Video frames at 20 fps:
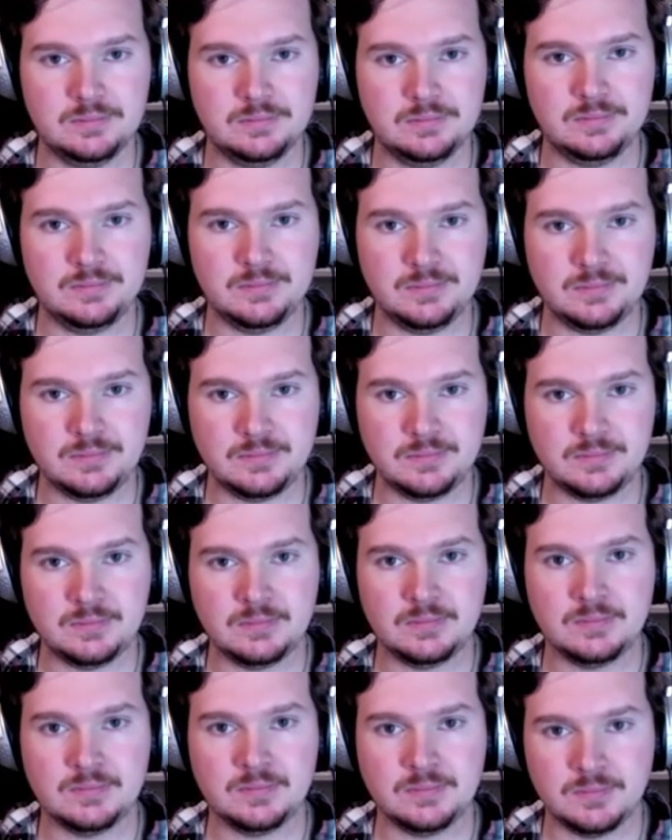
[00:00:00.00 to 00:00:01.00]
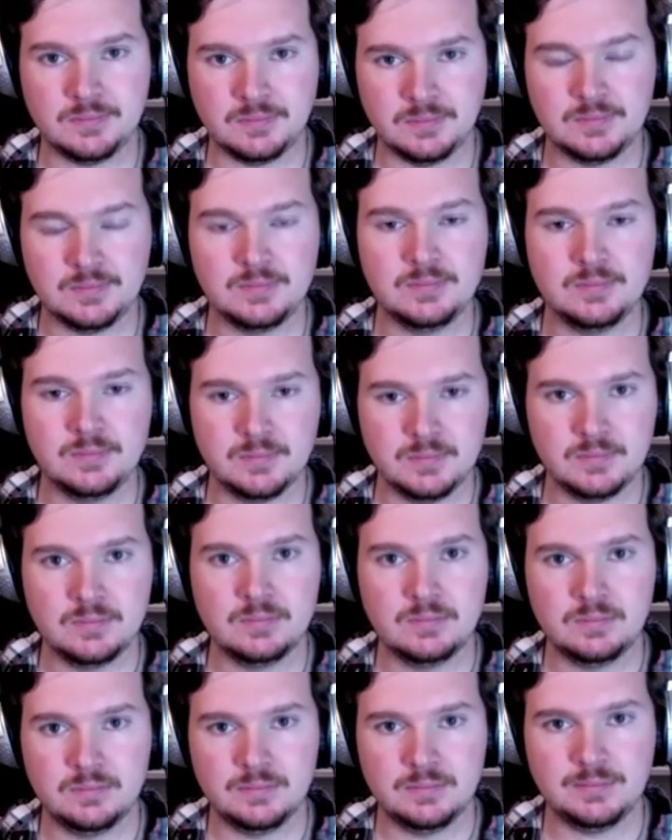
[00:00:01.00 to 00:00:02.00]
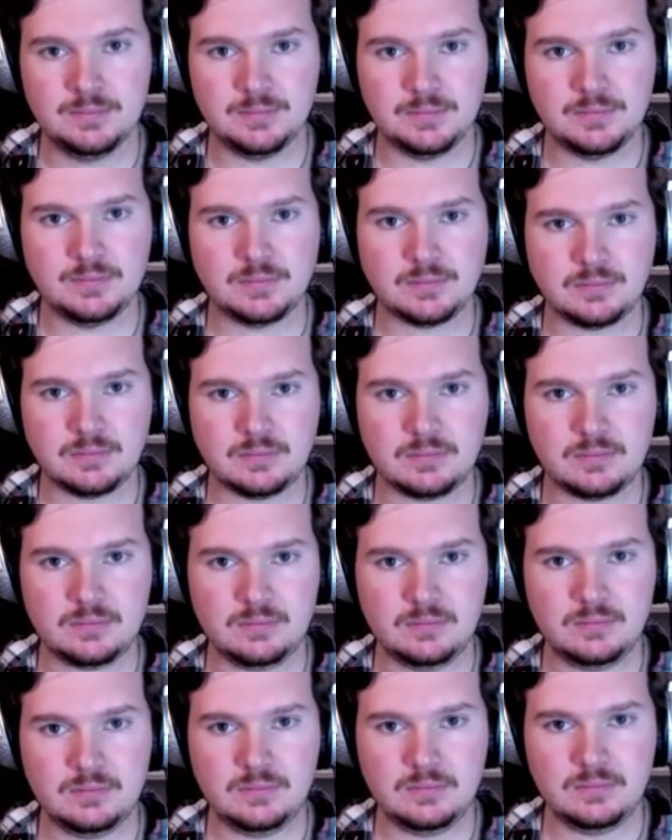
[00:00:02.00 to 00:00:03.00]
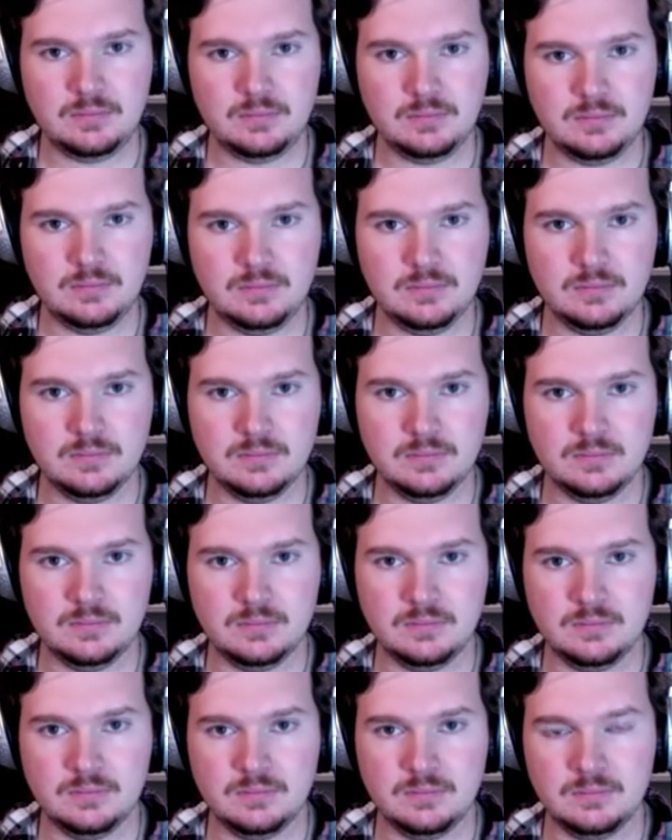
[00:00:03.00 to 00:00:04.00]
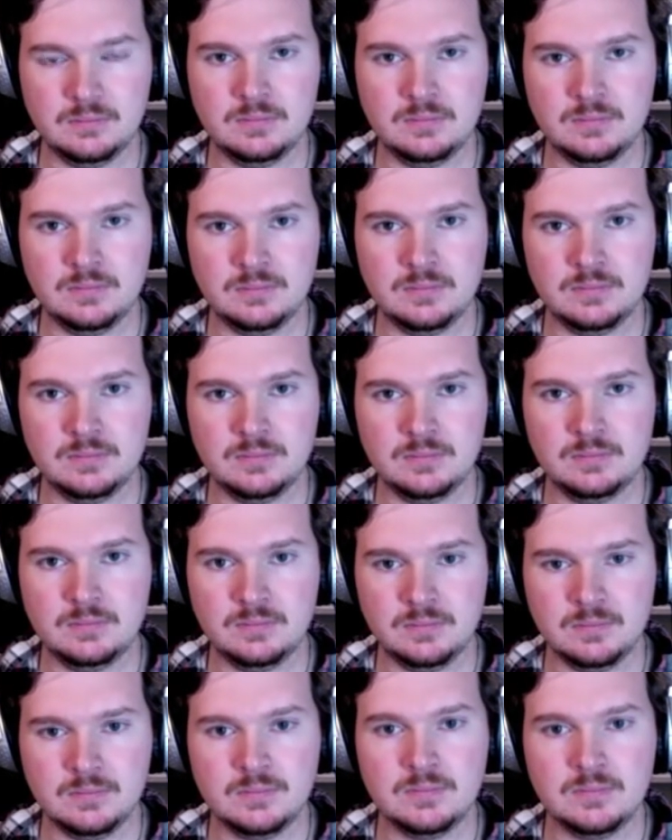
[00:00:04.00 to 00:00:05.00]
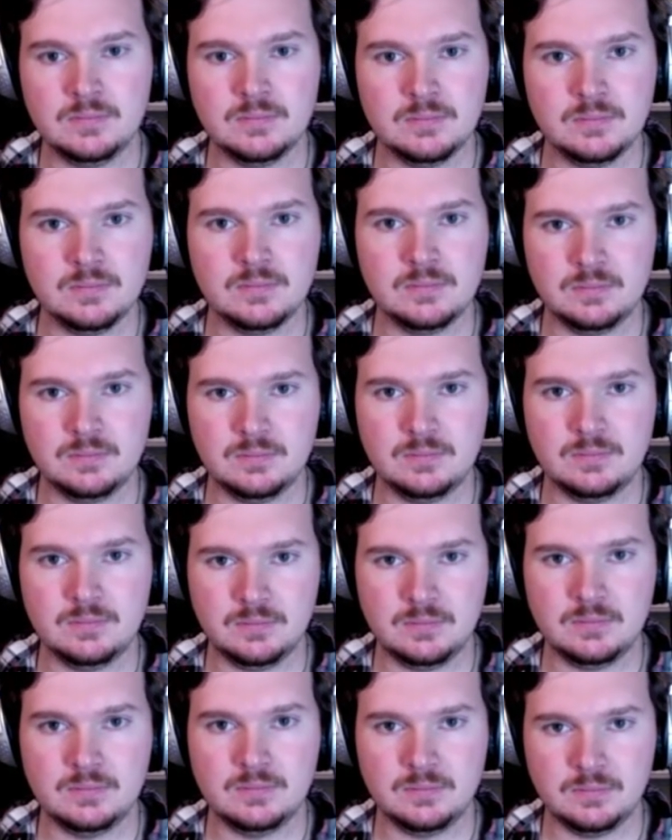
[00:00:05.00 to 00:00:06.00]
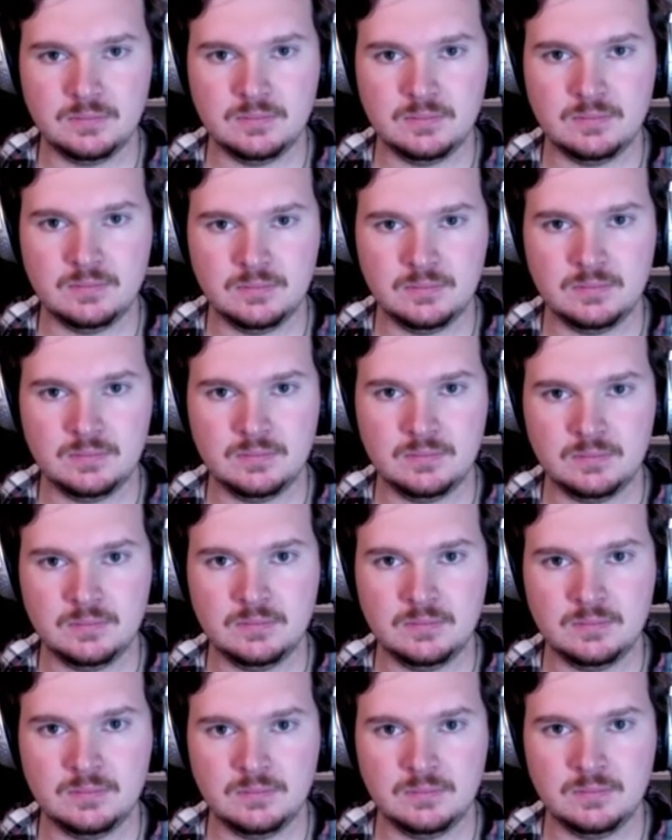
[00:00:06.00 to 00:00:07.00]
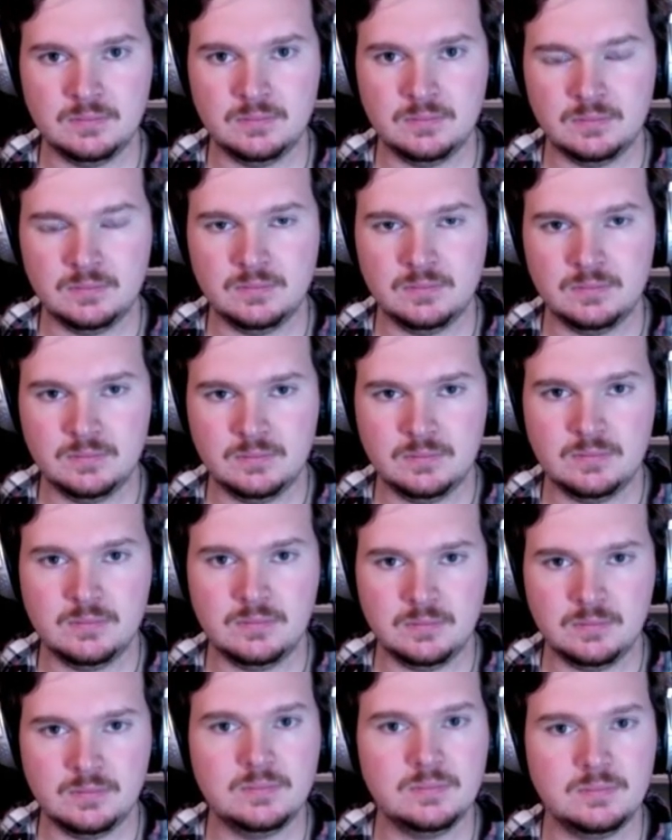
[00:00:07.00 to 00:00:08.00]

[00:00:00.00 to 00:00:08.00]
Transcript: This person isn't speaking.